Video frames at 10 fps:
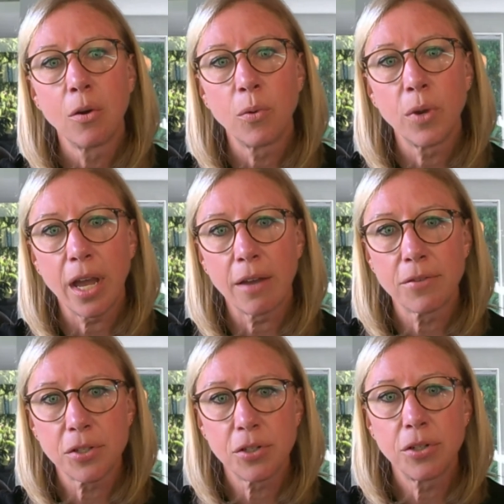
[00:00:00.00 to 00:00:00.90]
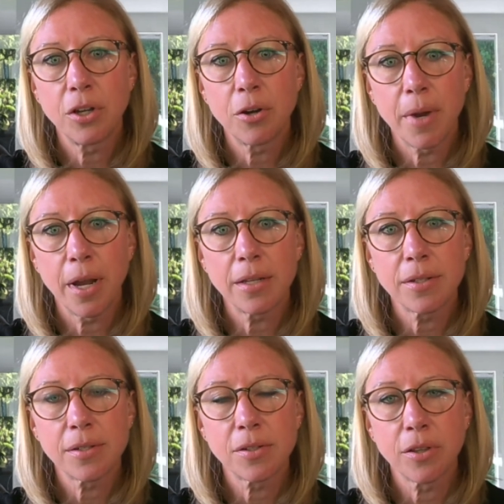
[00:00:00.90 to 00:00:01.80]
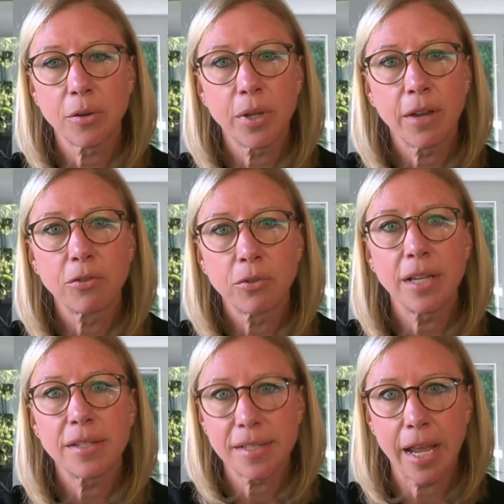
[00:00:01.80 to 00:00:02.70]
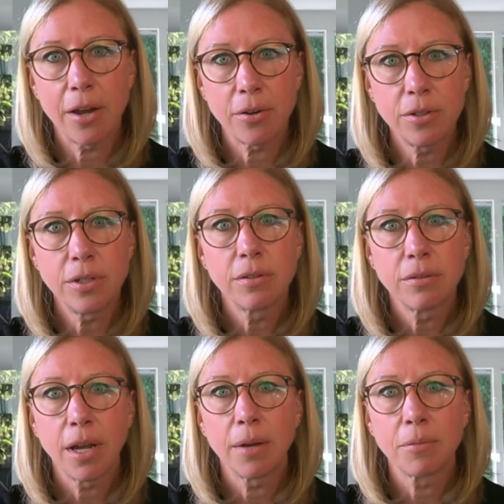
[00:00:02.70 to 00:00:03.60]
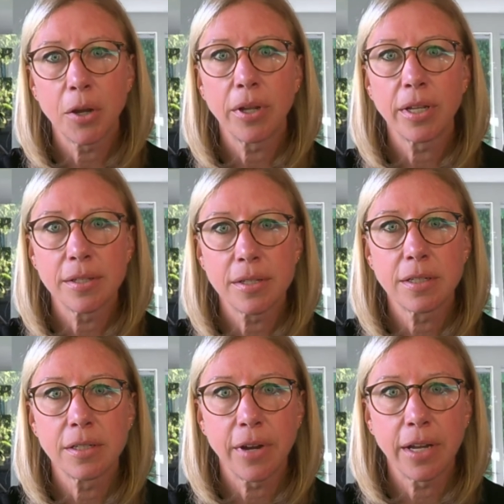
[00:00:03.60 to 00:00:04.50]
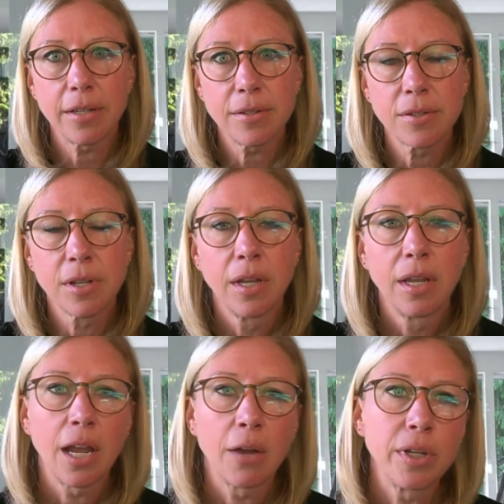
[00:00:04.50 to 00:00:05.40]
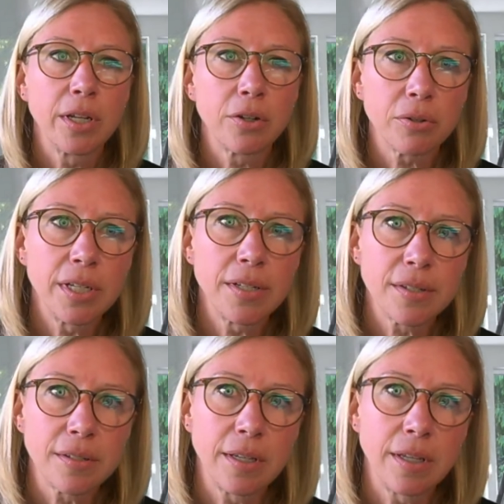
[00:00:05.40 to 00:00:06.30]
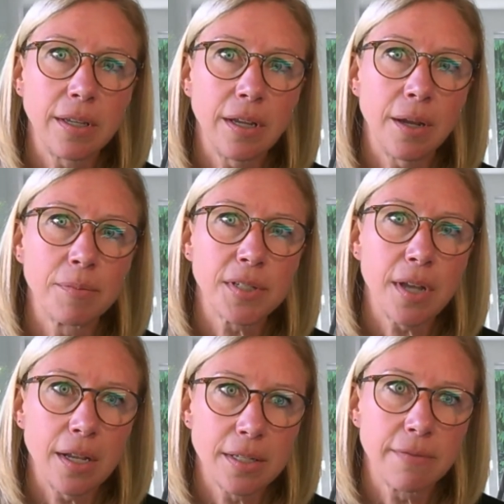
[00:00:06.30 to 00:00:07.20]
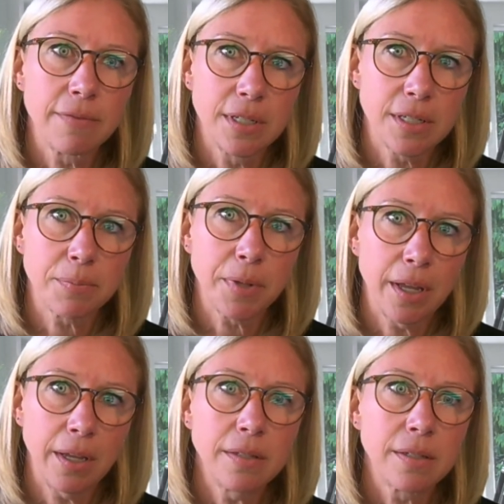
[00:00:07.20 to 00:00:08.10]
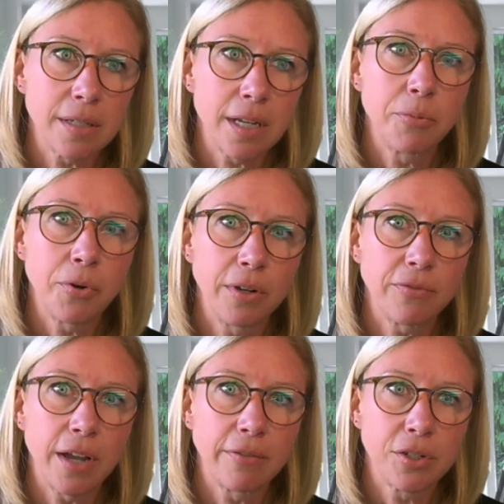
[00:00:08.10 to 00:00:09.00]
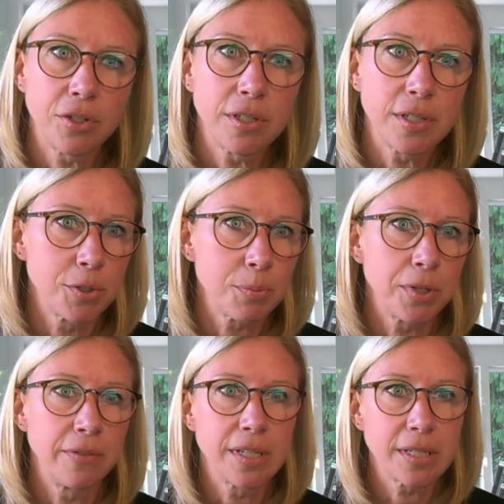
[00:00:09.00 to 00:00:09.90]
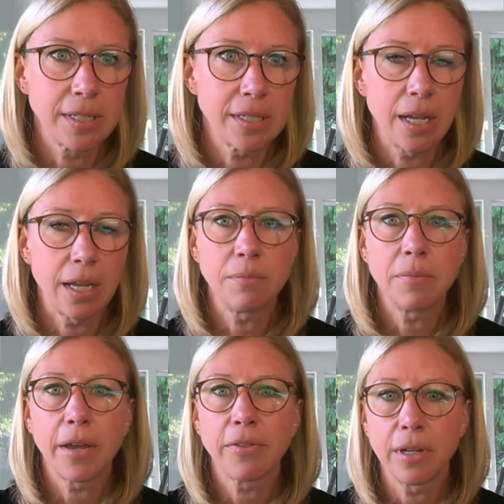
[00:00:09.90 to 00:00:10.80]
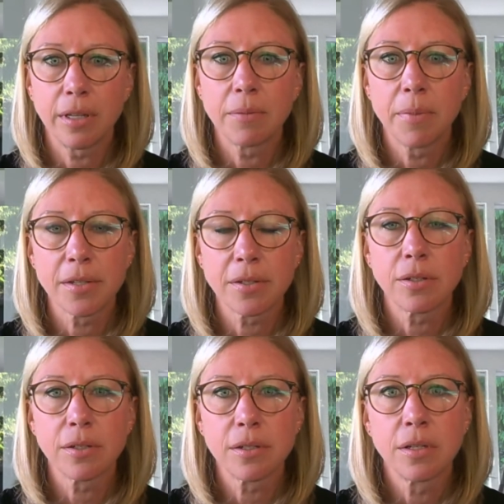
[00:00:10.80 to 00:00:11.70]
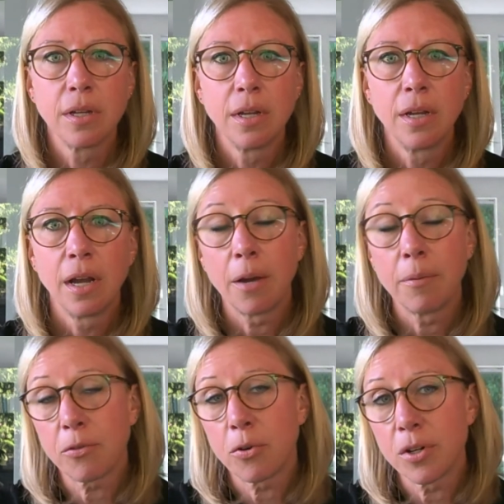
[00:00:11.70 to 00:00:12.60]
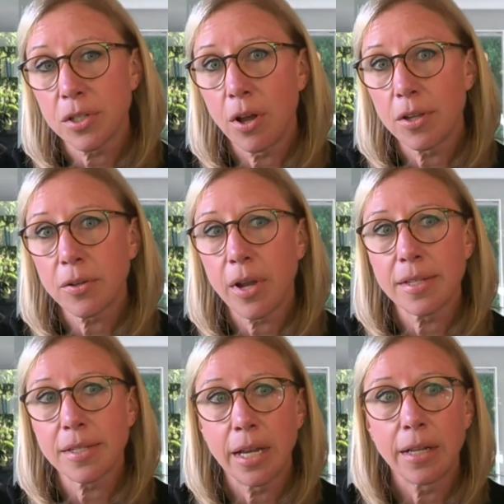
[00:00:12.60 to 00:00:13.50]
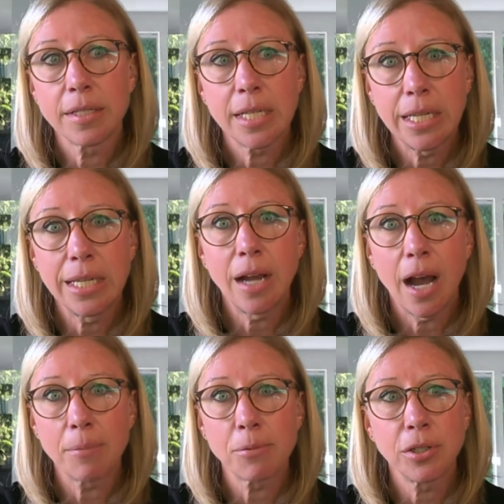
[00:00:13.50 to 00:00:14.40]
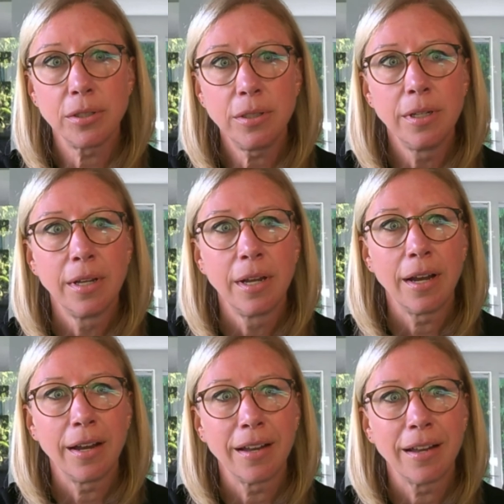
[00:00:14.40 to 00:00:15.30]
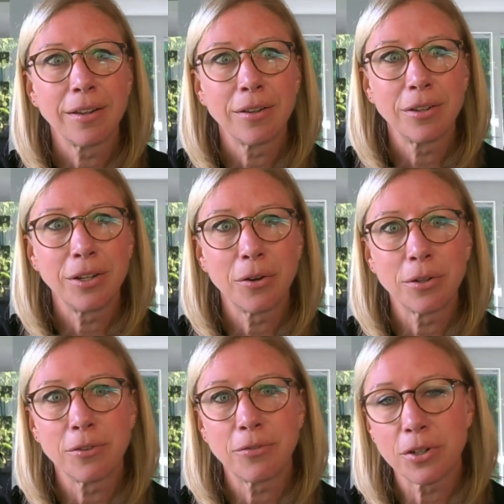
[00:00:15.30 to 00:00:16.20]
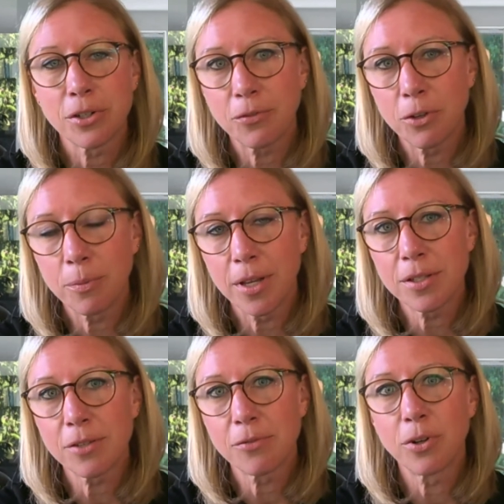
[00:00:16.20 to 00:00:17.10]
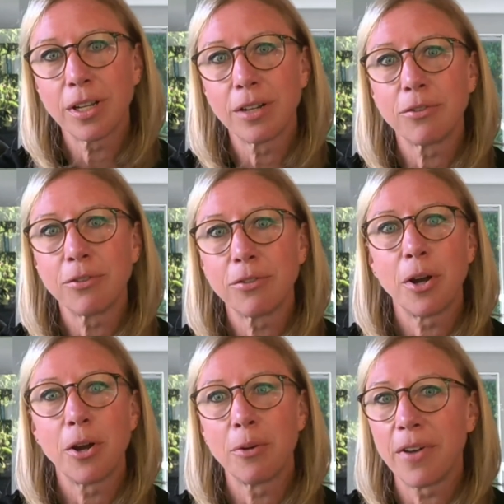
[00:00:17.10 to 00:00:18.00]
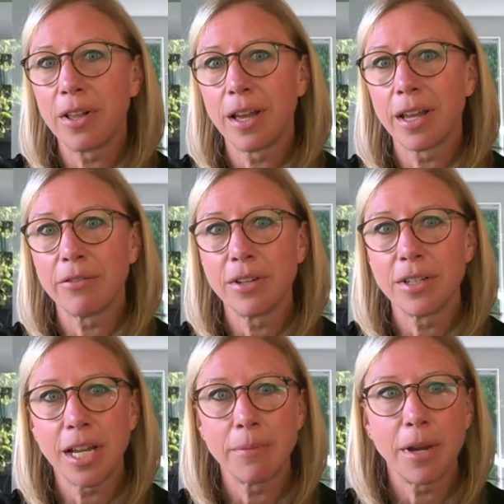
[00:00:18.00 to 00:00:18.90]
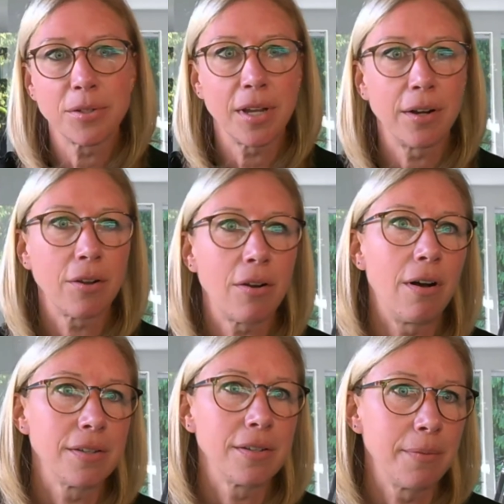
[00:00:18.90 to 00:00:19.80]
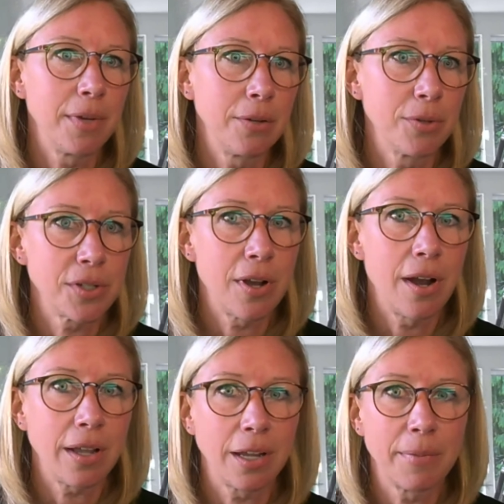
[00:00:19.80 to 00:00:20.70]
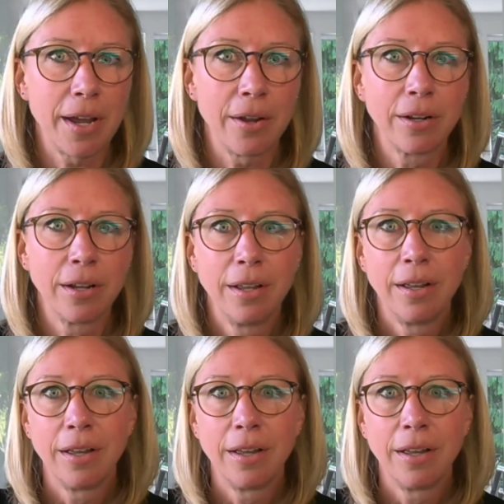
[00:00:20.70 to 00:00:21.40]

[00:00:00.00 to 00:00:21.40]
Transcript: We have studio mics so that we have great sound going into the device. And we increased the size of the display to 10.5 inches. It was previously 10 by thinning the bezels. Of course, it also has an LTE option. In the first few months of working from home, it felt like every time I was on a call, somebody was talking about